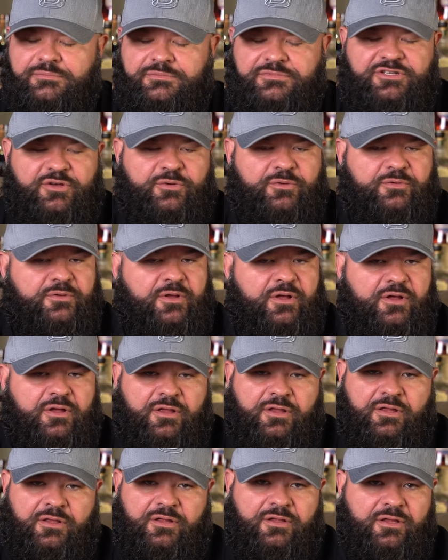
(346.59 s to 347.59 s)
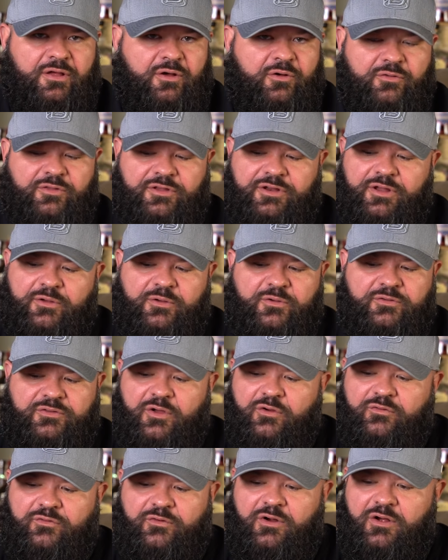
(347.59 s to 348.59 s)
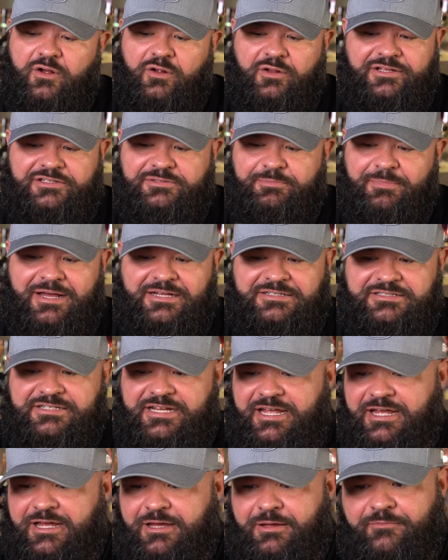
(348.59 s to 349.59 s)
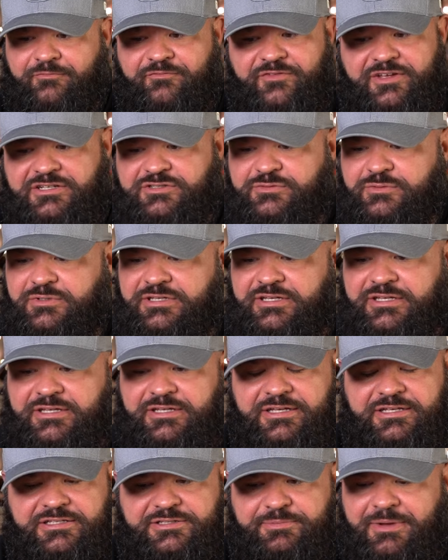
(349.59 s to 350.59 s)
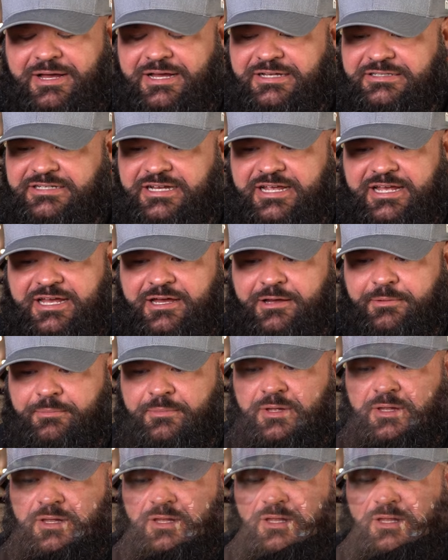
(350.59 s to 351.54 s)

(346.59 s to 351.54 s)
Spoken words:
So on the nose, overall, it's my jam. Visually, it's my jam.